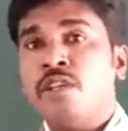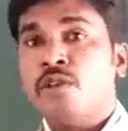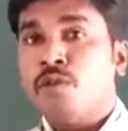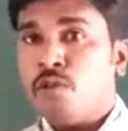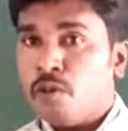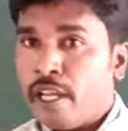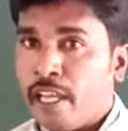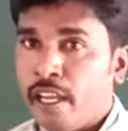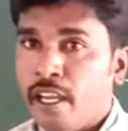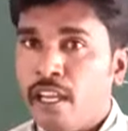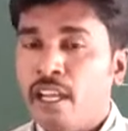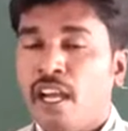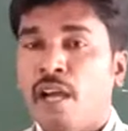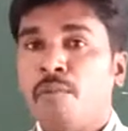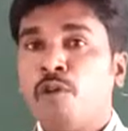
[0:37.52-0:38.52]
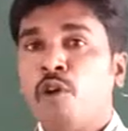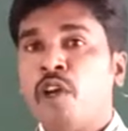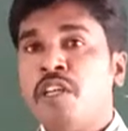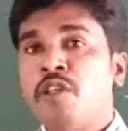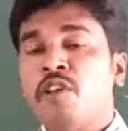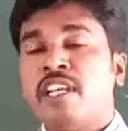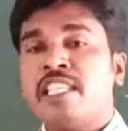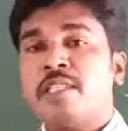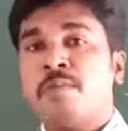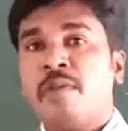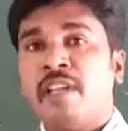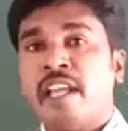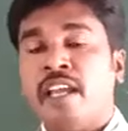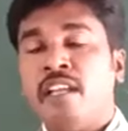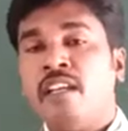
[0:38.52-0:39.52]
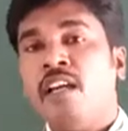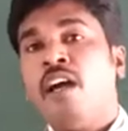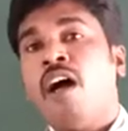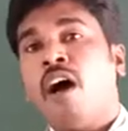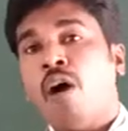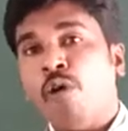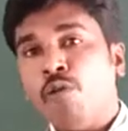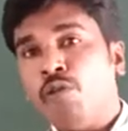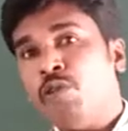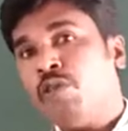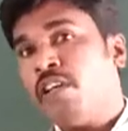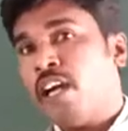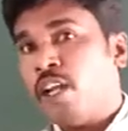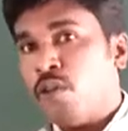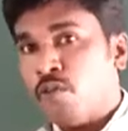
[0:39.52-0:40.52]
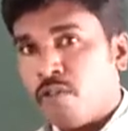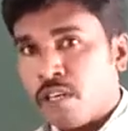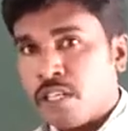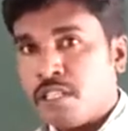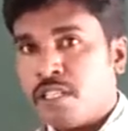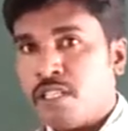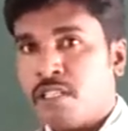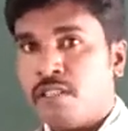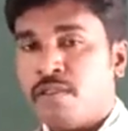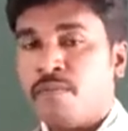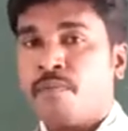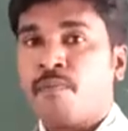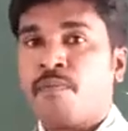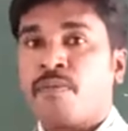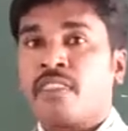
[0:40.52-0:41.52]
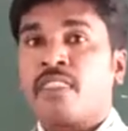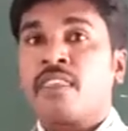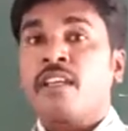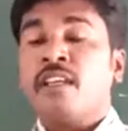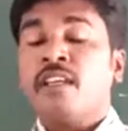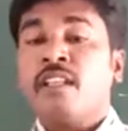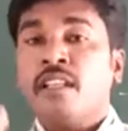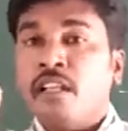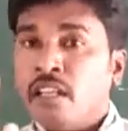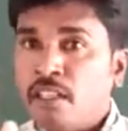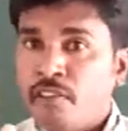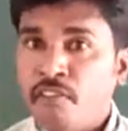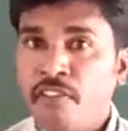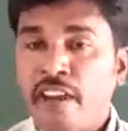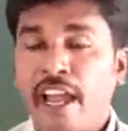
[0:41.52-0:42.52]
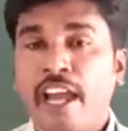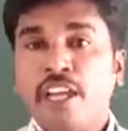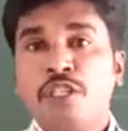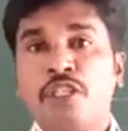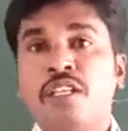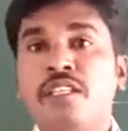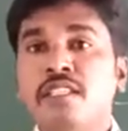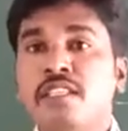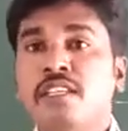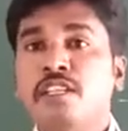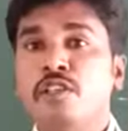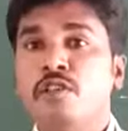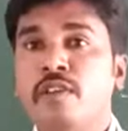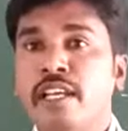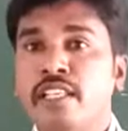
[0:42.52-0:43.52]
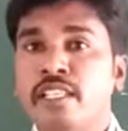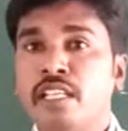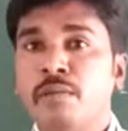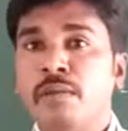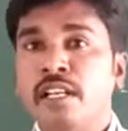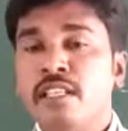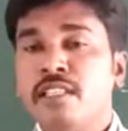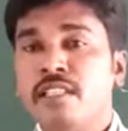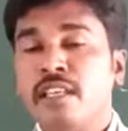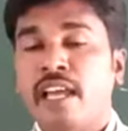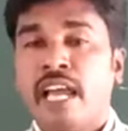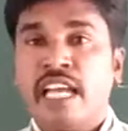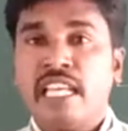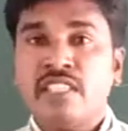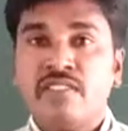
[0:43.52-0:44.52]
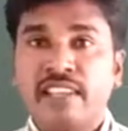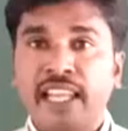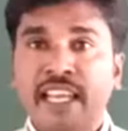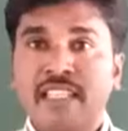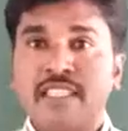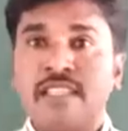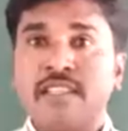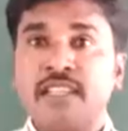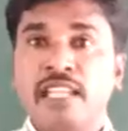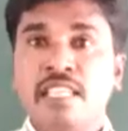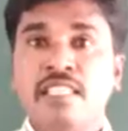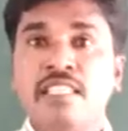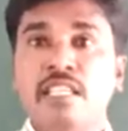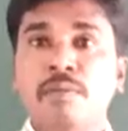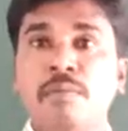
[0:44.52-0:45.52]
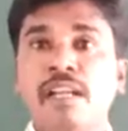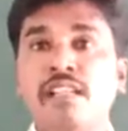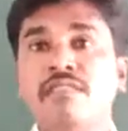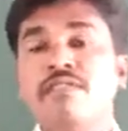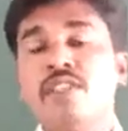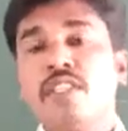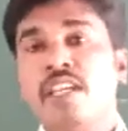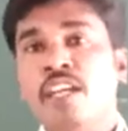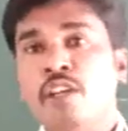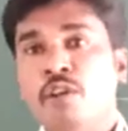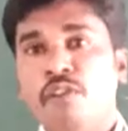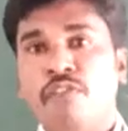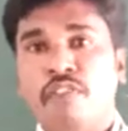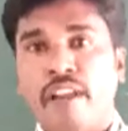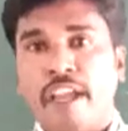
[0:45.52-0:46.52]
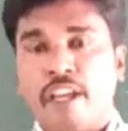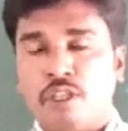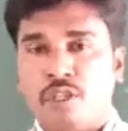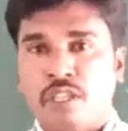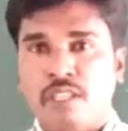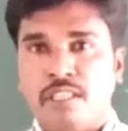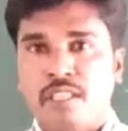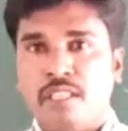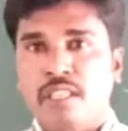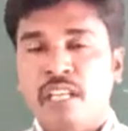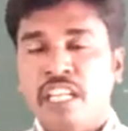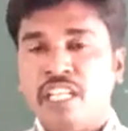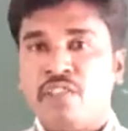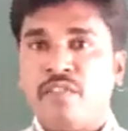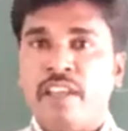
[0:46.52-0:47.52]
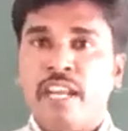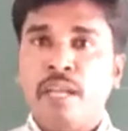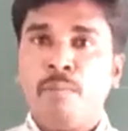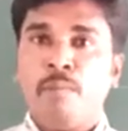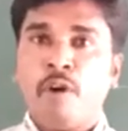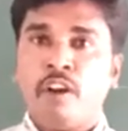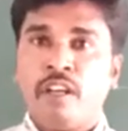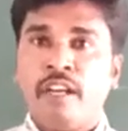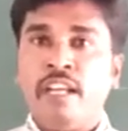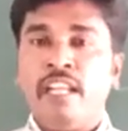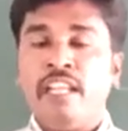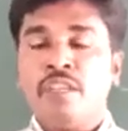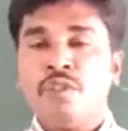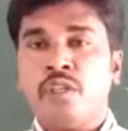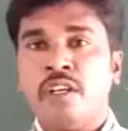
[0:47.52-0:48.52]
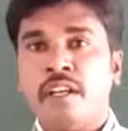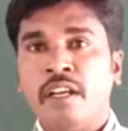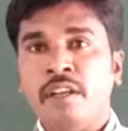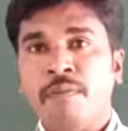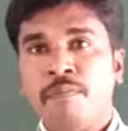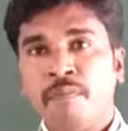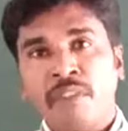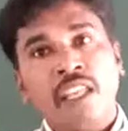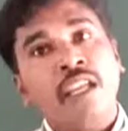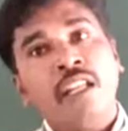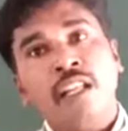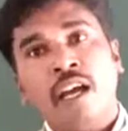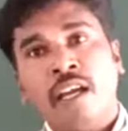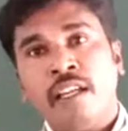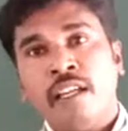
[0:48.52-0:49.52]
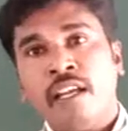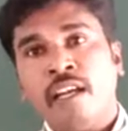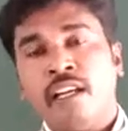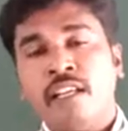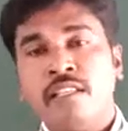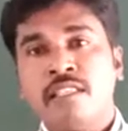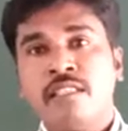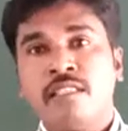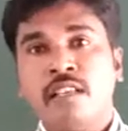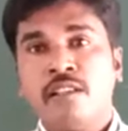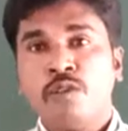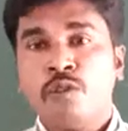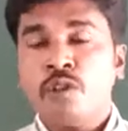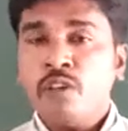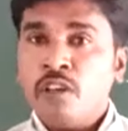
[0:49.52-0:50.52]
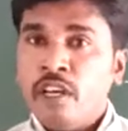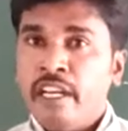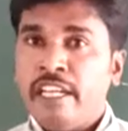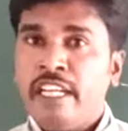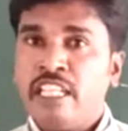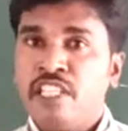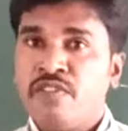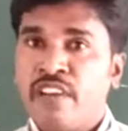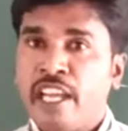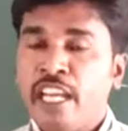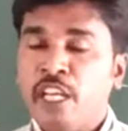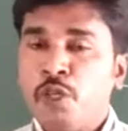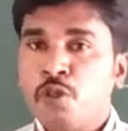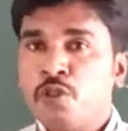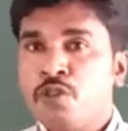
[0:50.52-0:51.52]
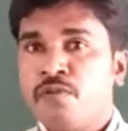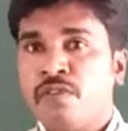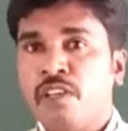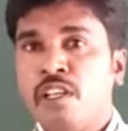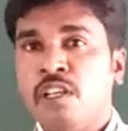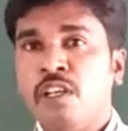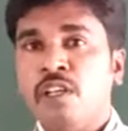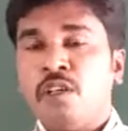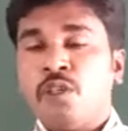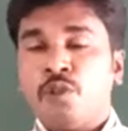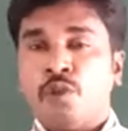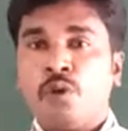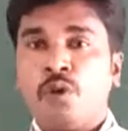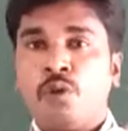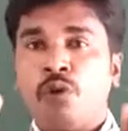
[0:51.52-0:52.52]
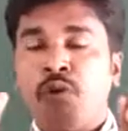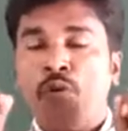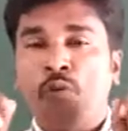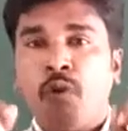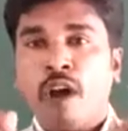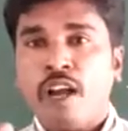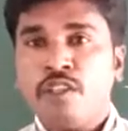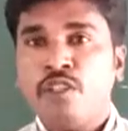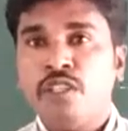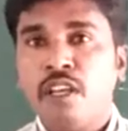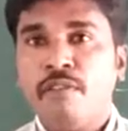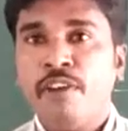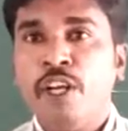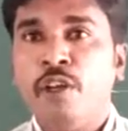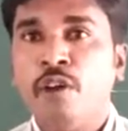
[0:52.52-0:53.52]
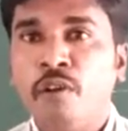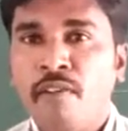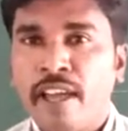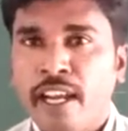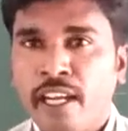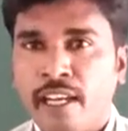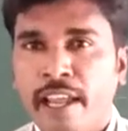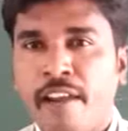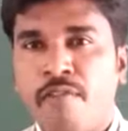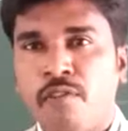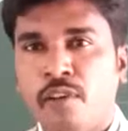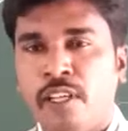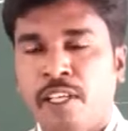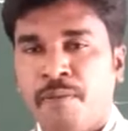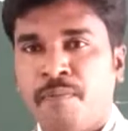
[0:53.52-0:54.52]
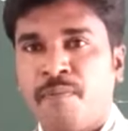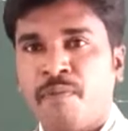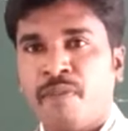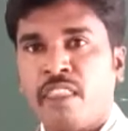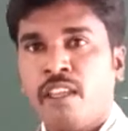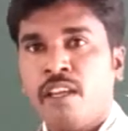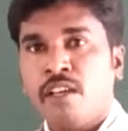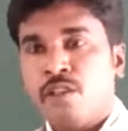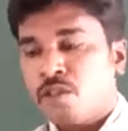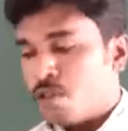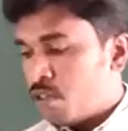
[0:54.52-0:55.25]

Today I am going to explain how to convert fractions into decimals as well as decimals into fractions. It's very important, dear children. In higher classes also it is very useful. So watch the video very carefully.